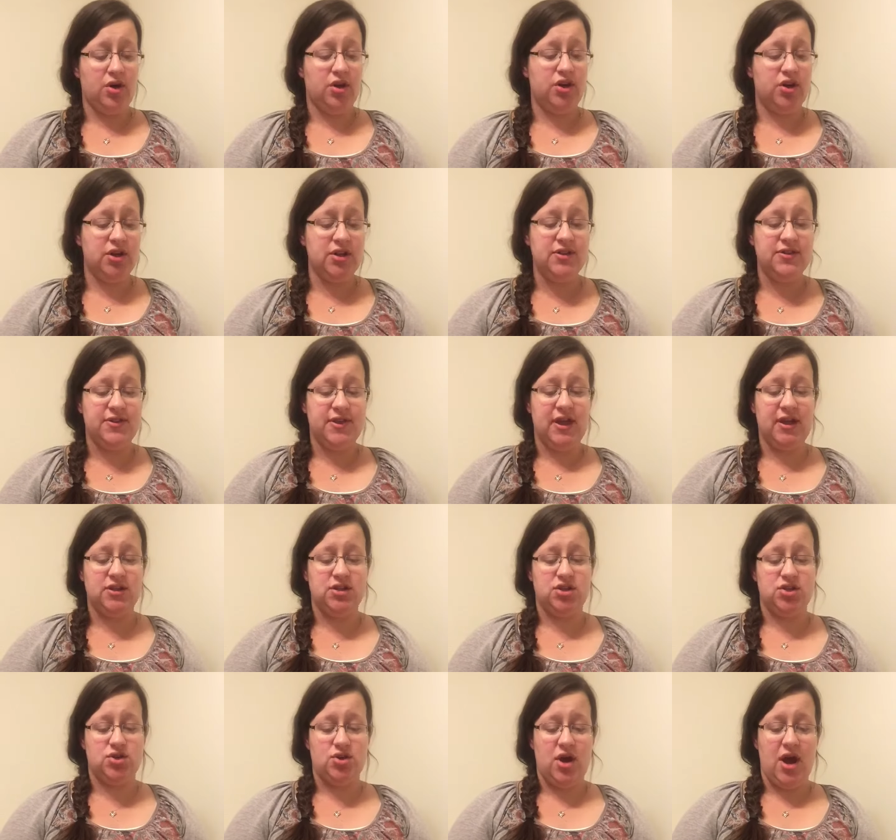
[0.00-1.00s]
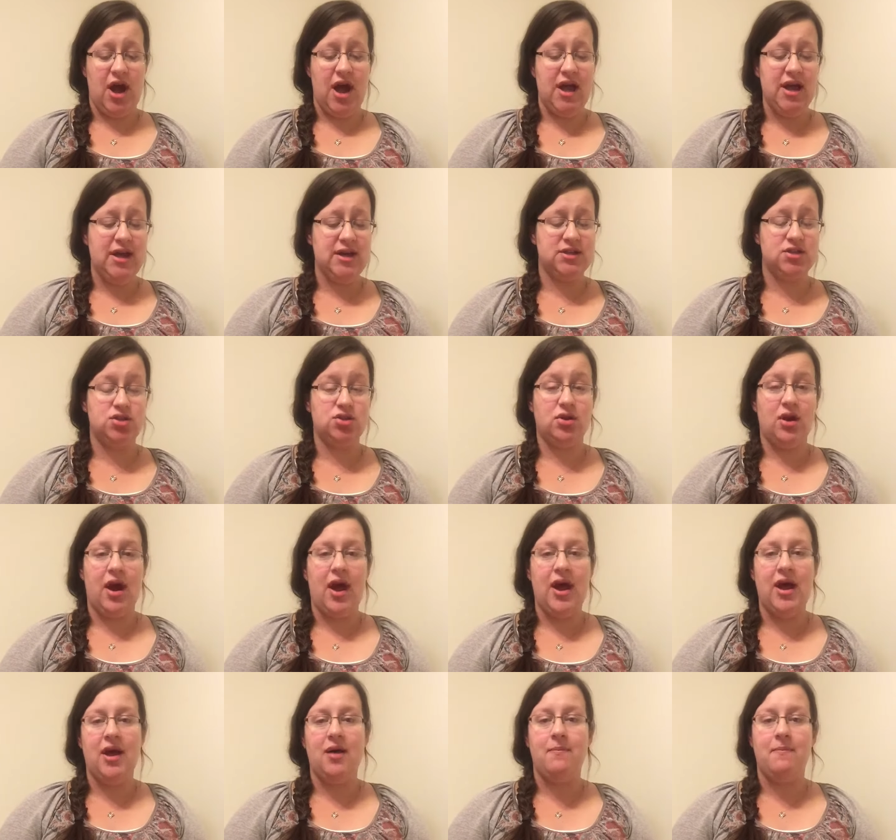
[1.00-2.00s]
good thing to try is
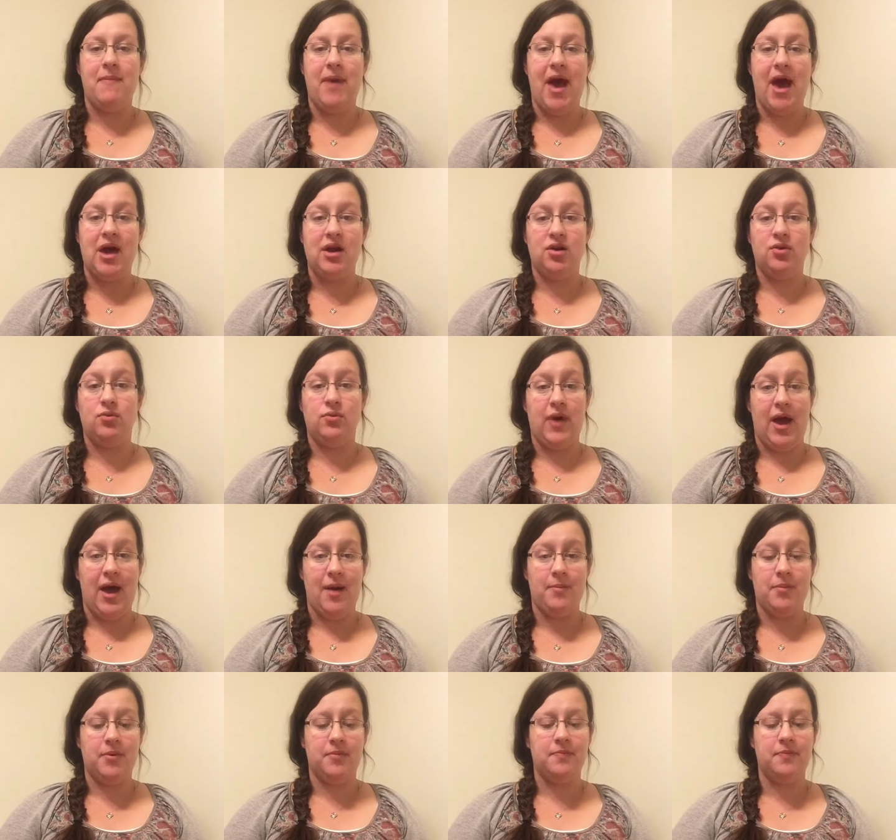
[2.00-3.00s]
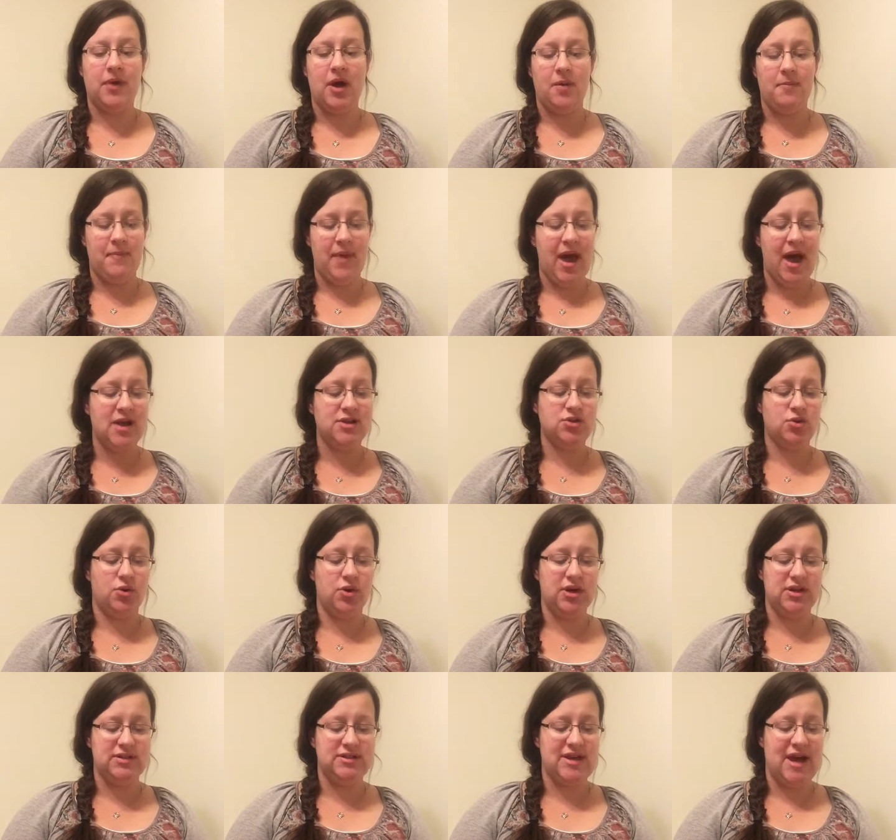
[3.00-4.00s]
try a matte wrap, a matte
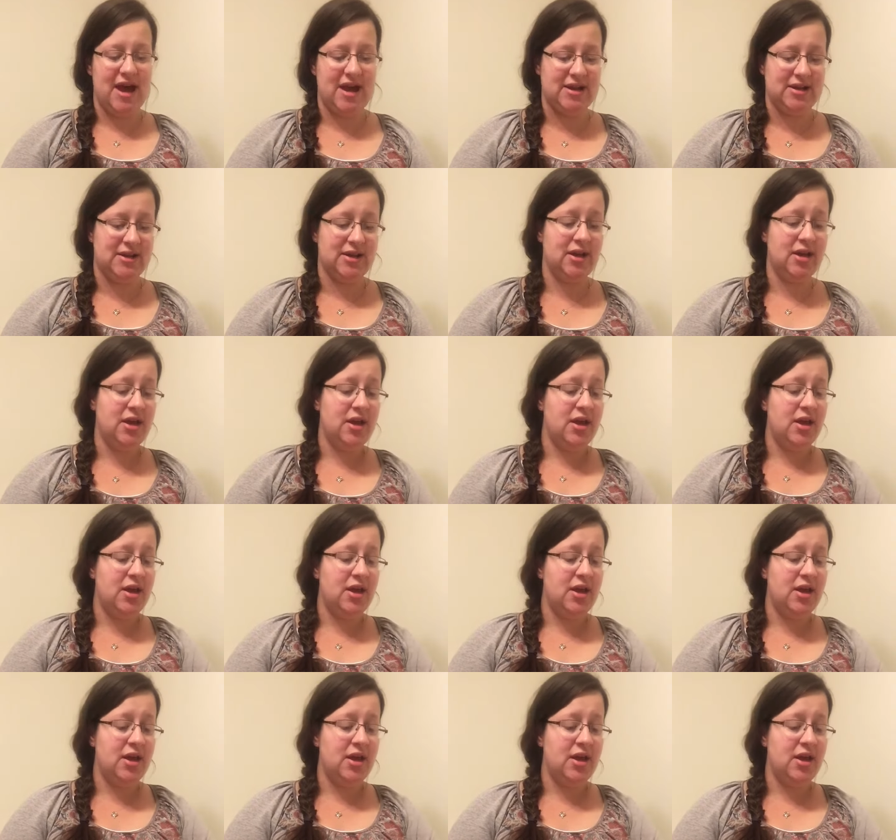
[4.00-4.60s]
or a satin.